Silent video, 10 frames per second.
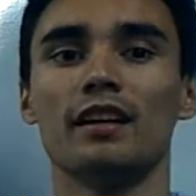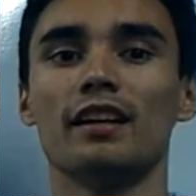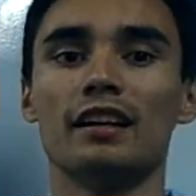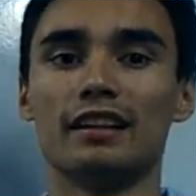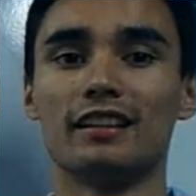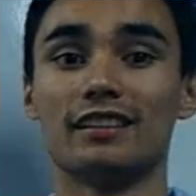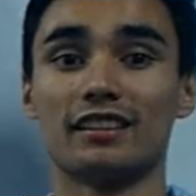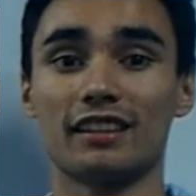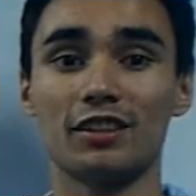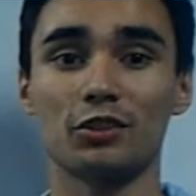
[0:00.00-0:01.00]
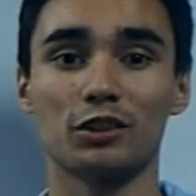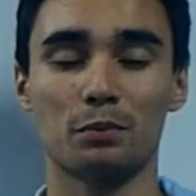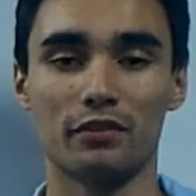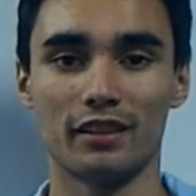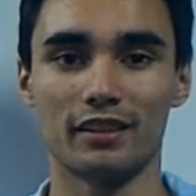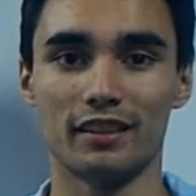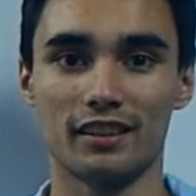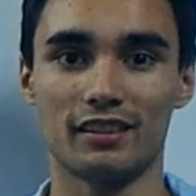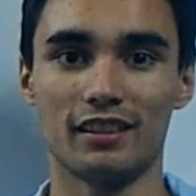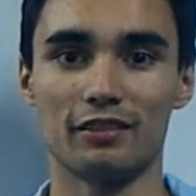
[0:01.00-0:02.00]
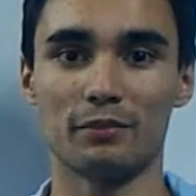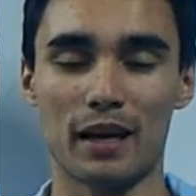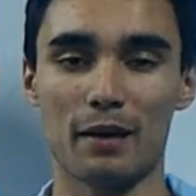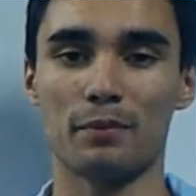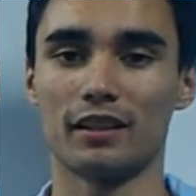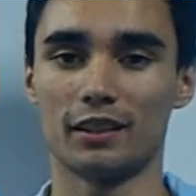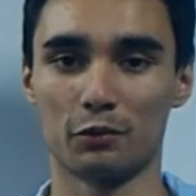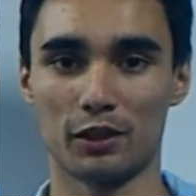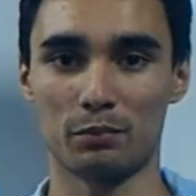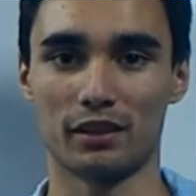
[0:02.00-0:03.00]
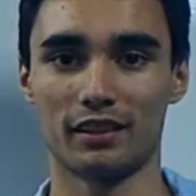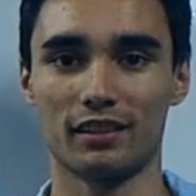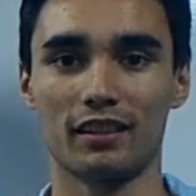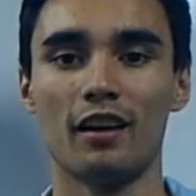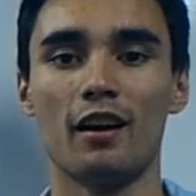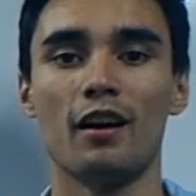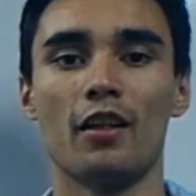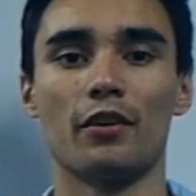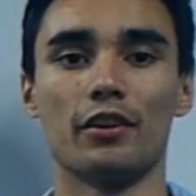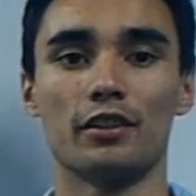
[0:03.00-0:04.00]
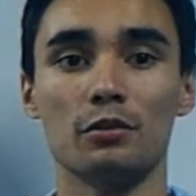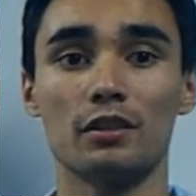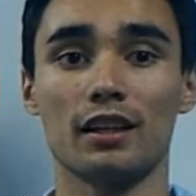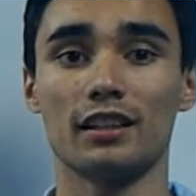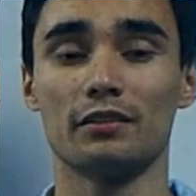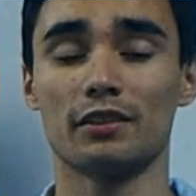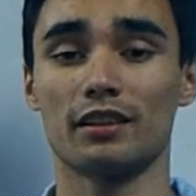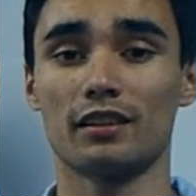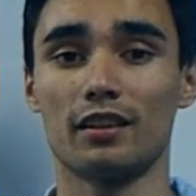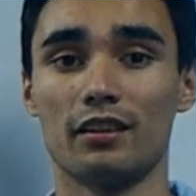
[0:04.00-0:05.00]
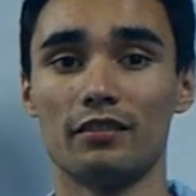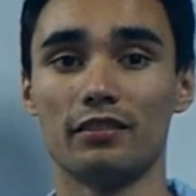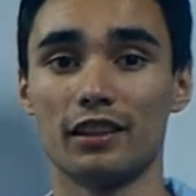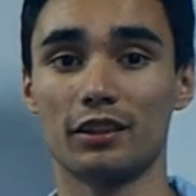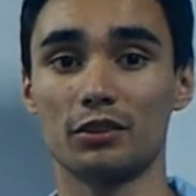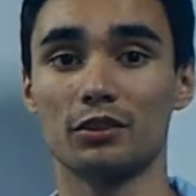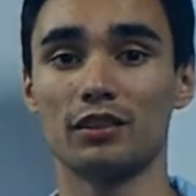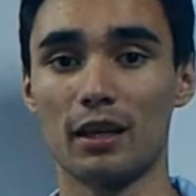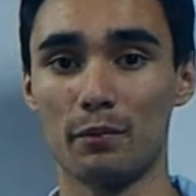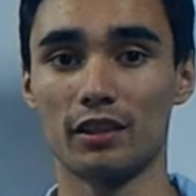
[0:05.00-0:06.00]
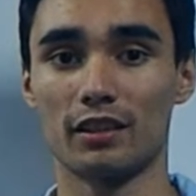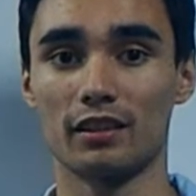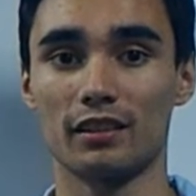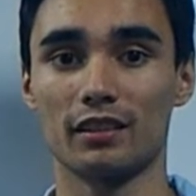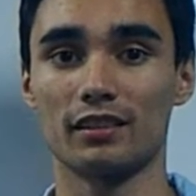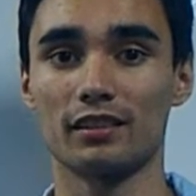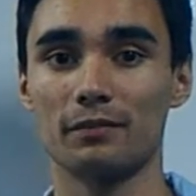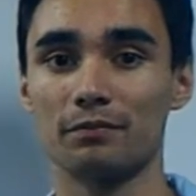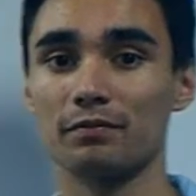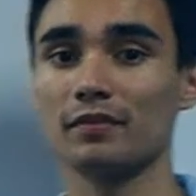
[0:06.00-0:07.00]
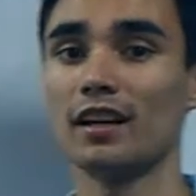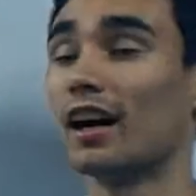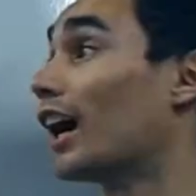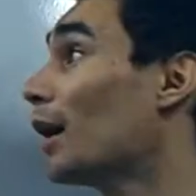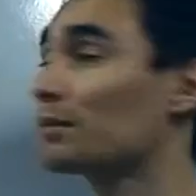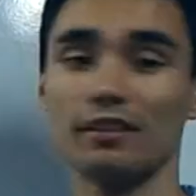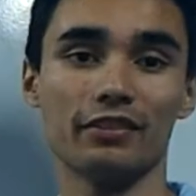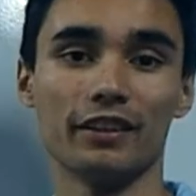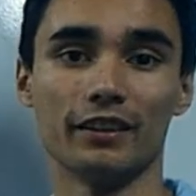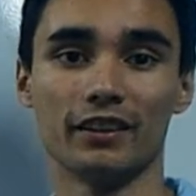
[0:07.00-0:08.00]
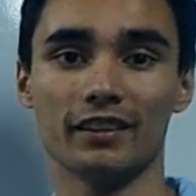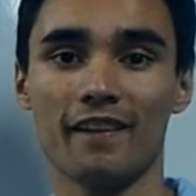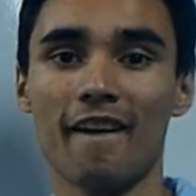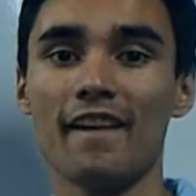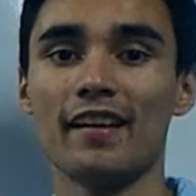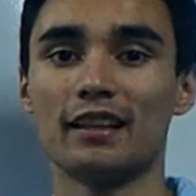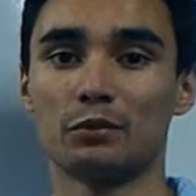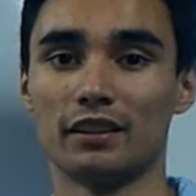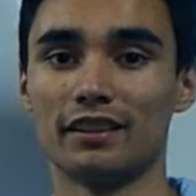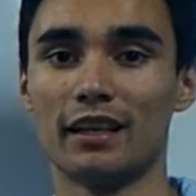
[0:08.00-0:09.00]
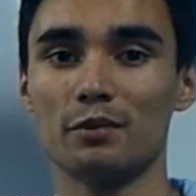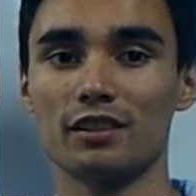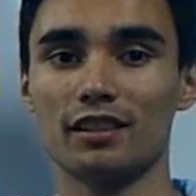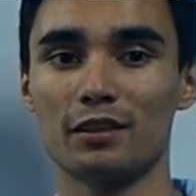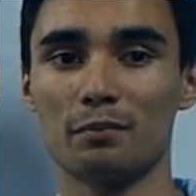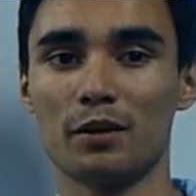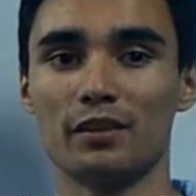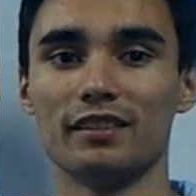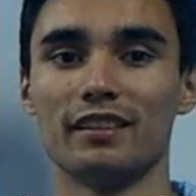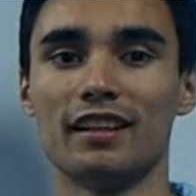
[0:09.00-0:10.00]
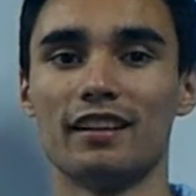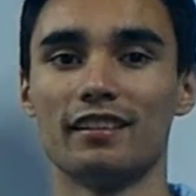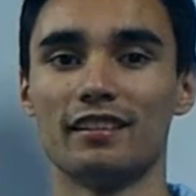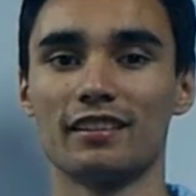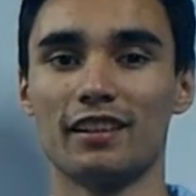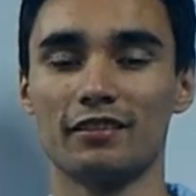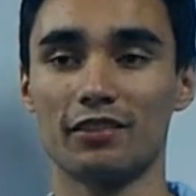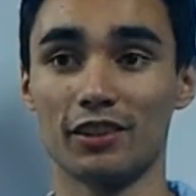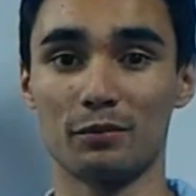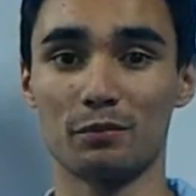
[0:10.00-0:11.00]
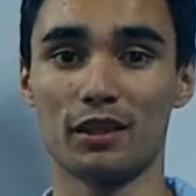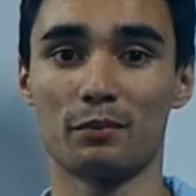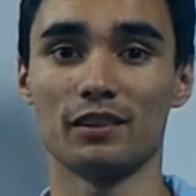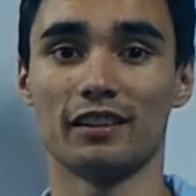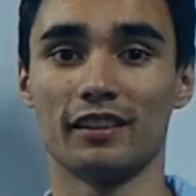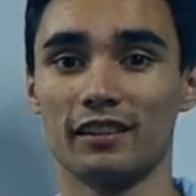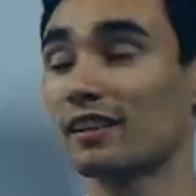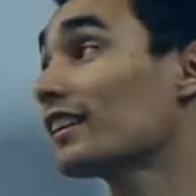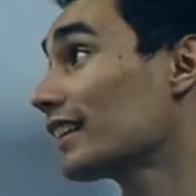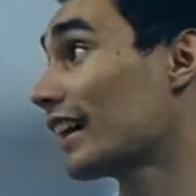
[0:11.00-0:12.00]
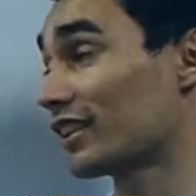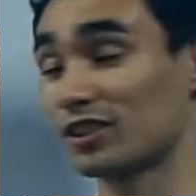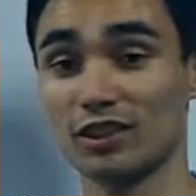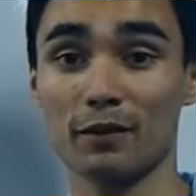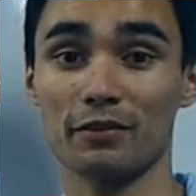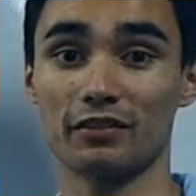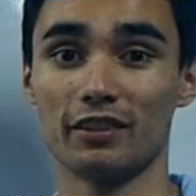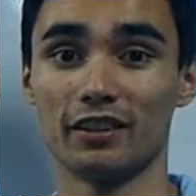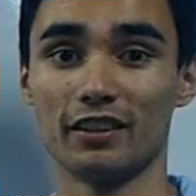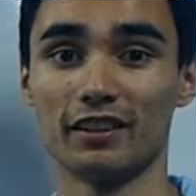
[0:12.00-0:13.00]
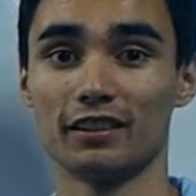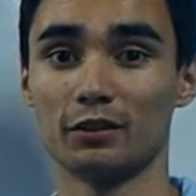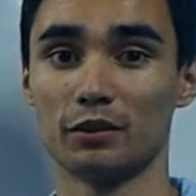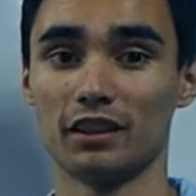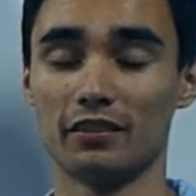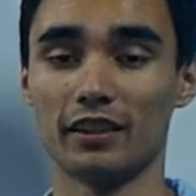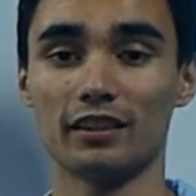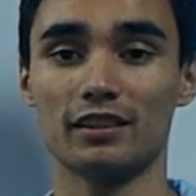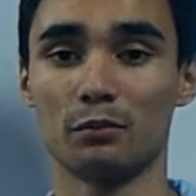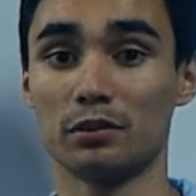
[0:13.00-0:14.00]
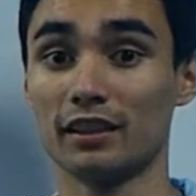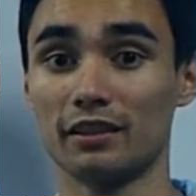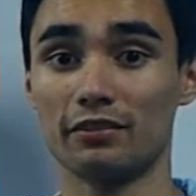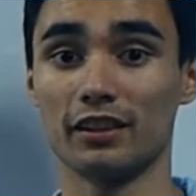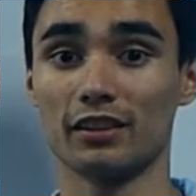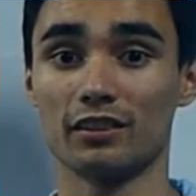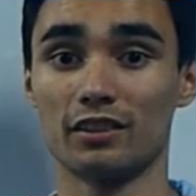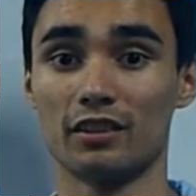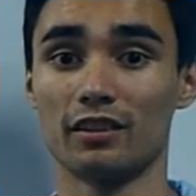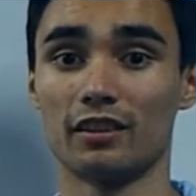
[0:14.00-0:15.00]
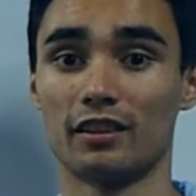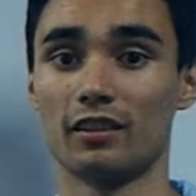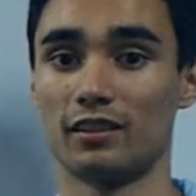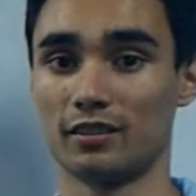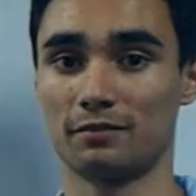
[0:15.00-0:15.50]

It is essential to prevent ESD from happening in the workplace. There are two kinds of electrical damage it can cause. Upset failure is when it damages the component and it does not function properly. Catastrophic failure is when the device completely fails to turn on at all.